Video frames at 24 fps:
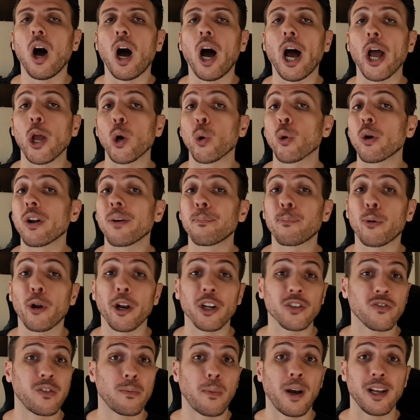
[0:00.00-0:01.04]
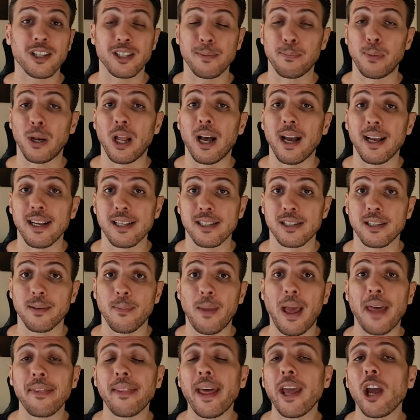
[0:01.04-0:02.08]
I order a product from my suppliers,
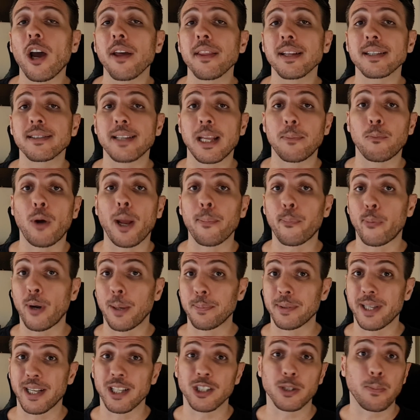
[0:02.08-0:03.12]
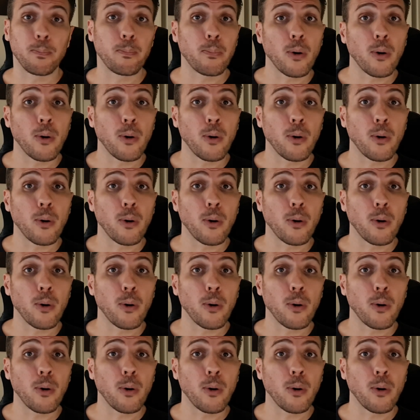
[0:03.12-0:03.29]
and they either send my prep centers